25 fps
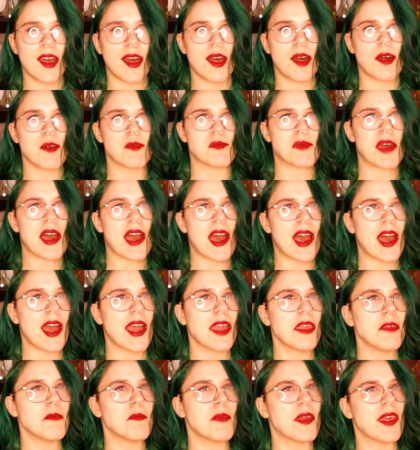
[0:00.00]

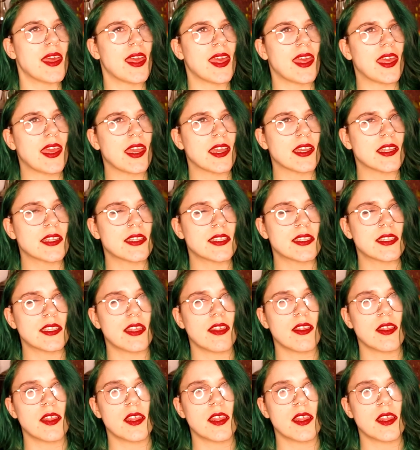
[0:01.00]
I picked